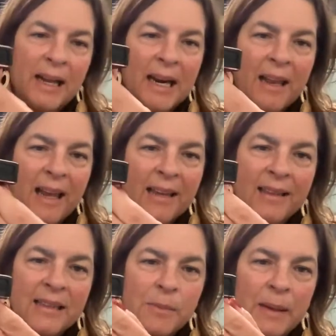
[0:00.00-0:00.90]
And I like
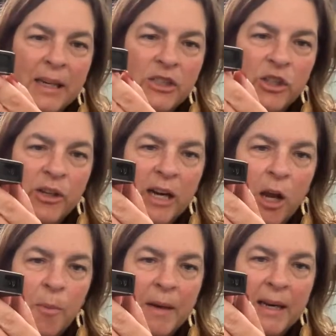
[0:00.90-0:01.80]
this because you can
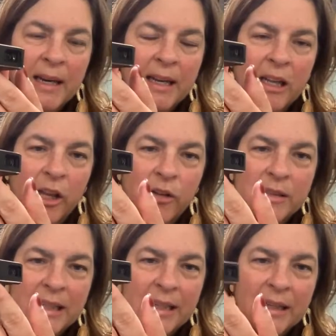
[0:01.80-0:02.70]
open it and
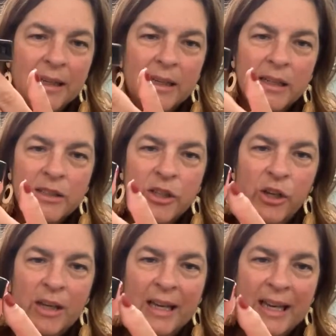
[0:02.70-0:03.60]
close it so
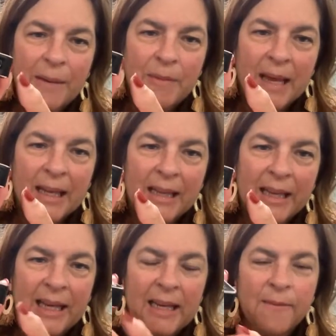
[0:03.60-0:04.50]
you can keep that
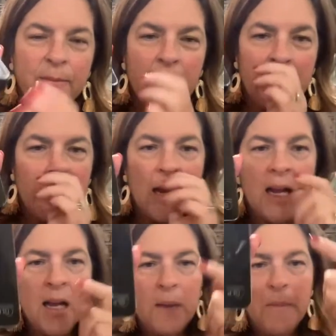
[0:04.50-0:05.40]
clean.
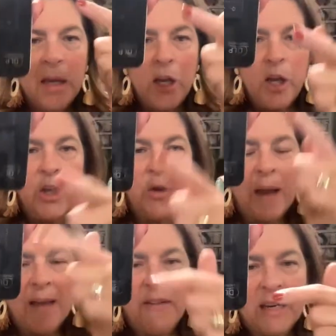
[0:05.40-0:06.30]
You
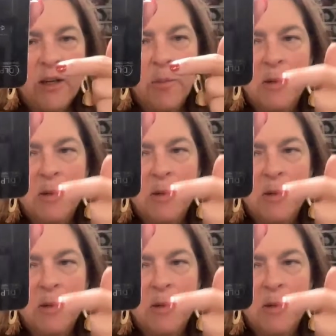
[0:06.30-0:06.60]
have it in your